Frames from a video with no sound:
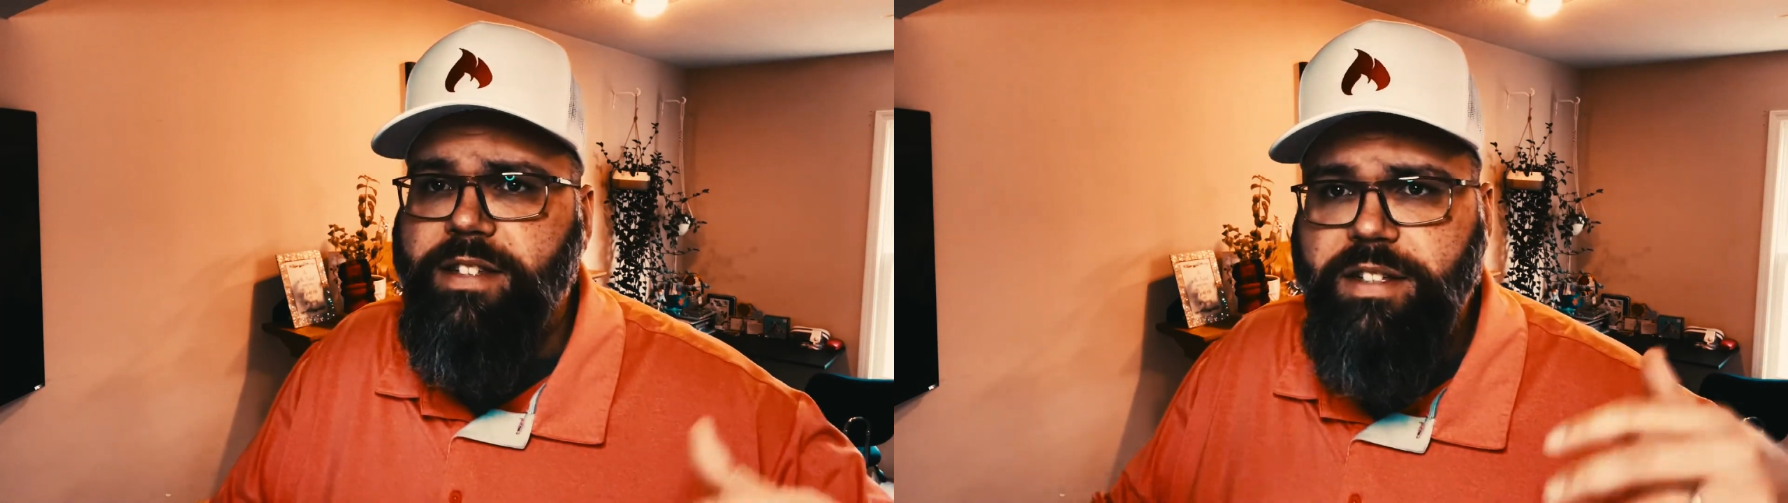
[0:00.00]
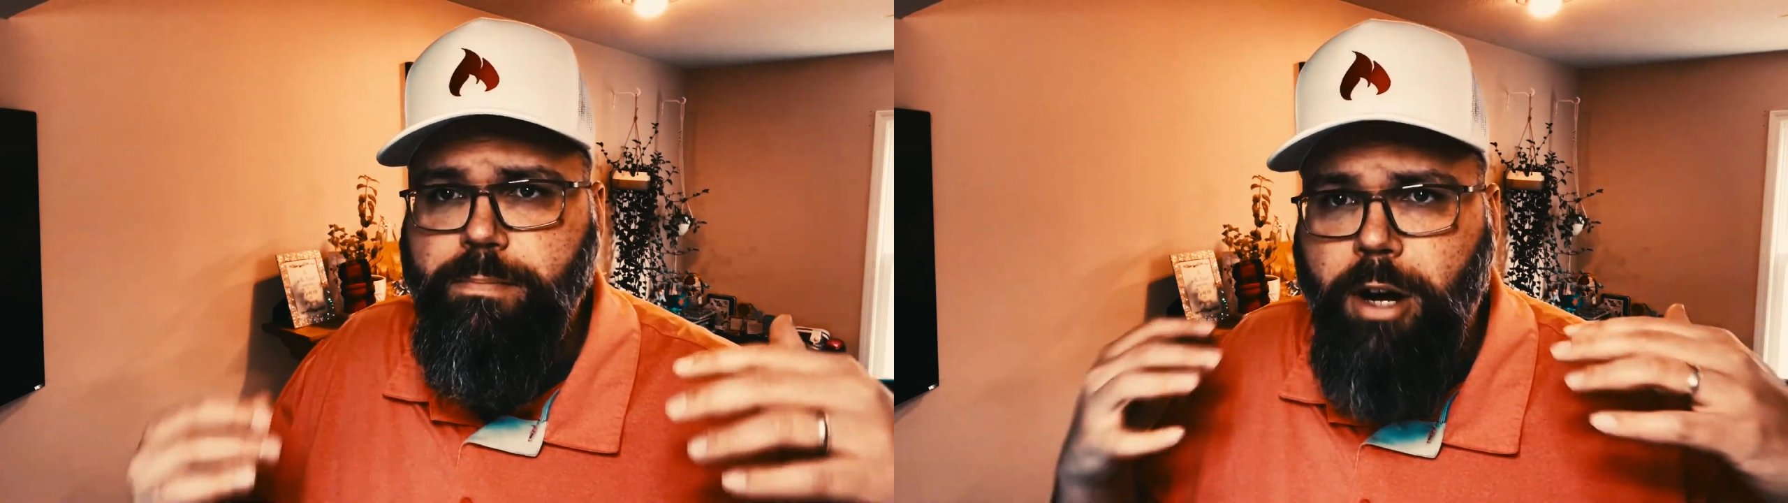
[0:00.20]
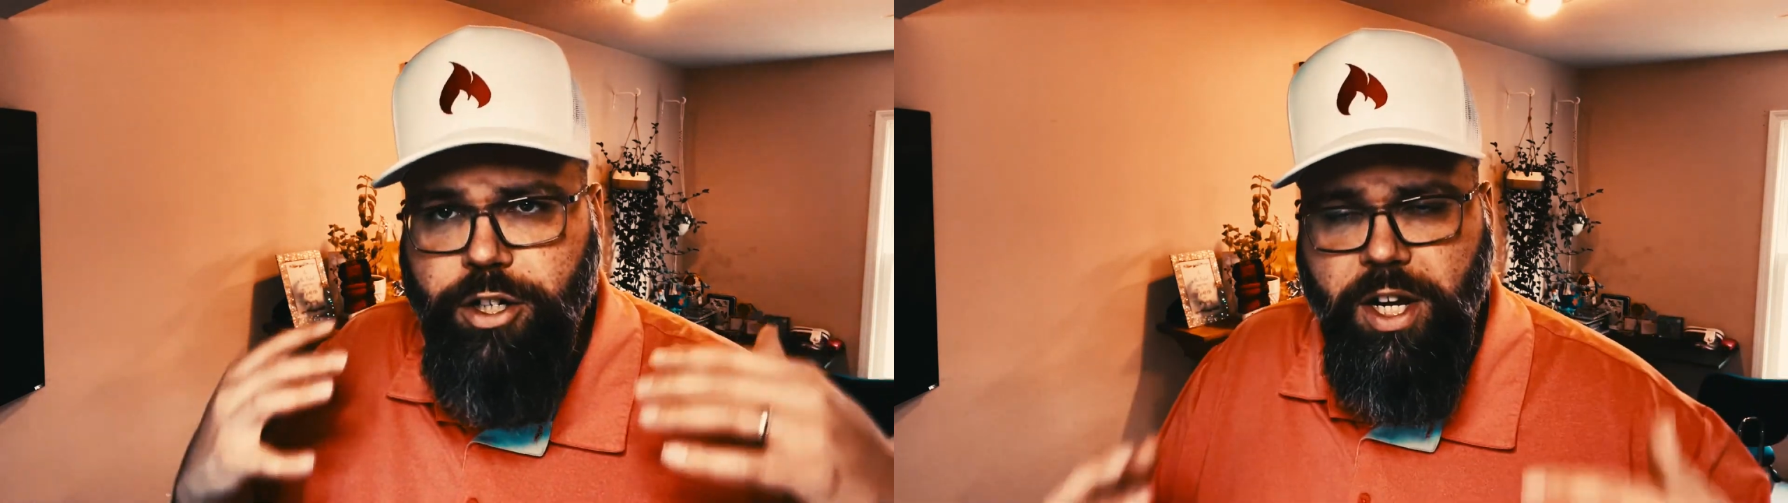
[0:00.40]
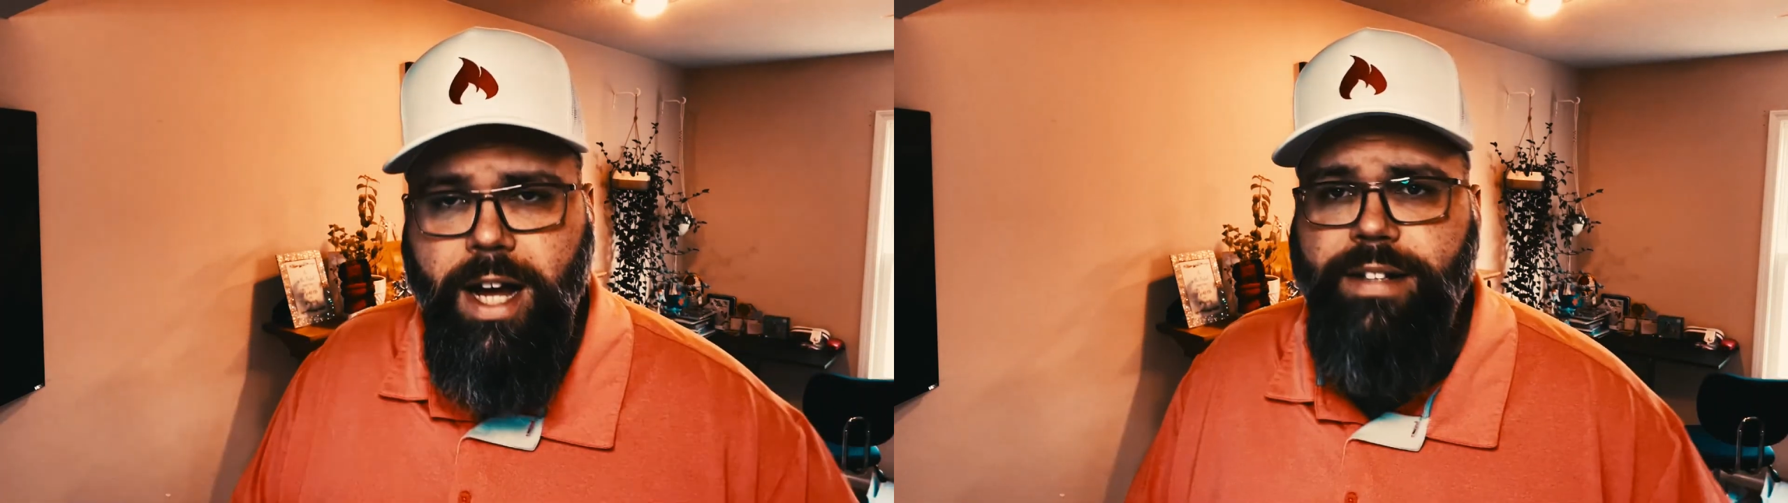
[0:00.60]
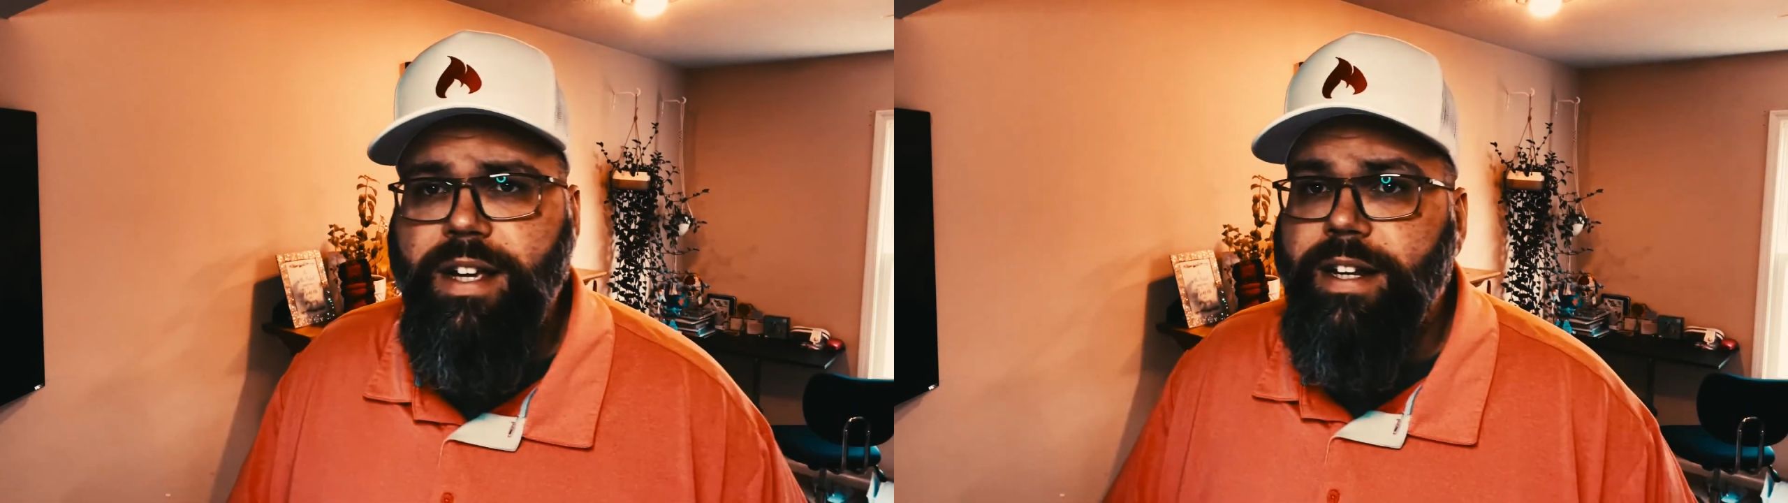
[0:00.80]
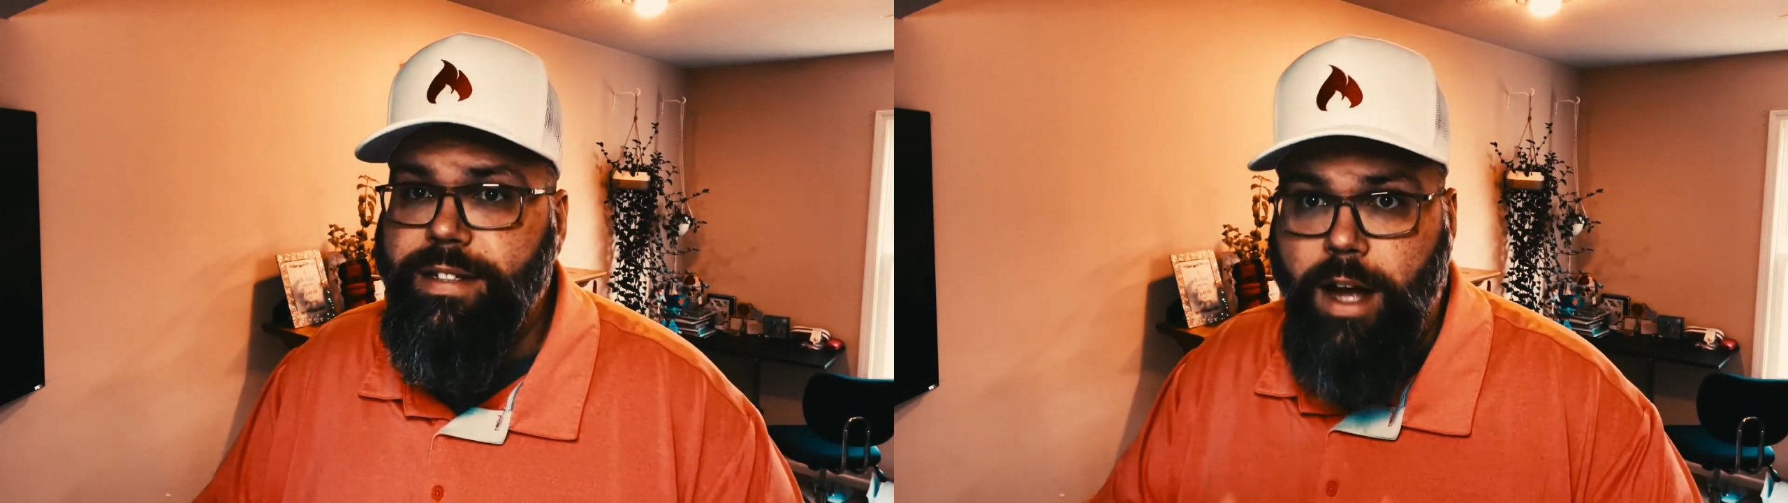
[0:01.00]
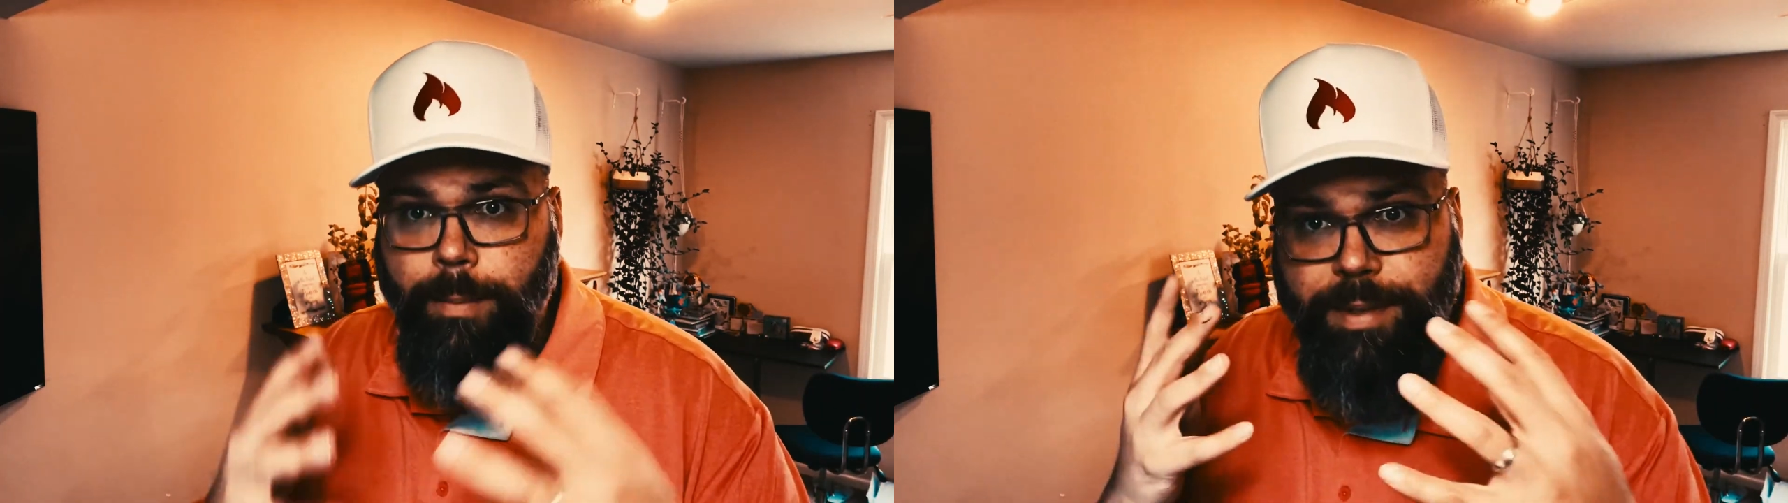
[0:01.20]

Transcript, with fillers: as much content as up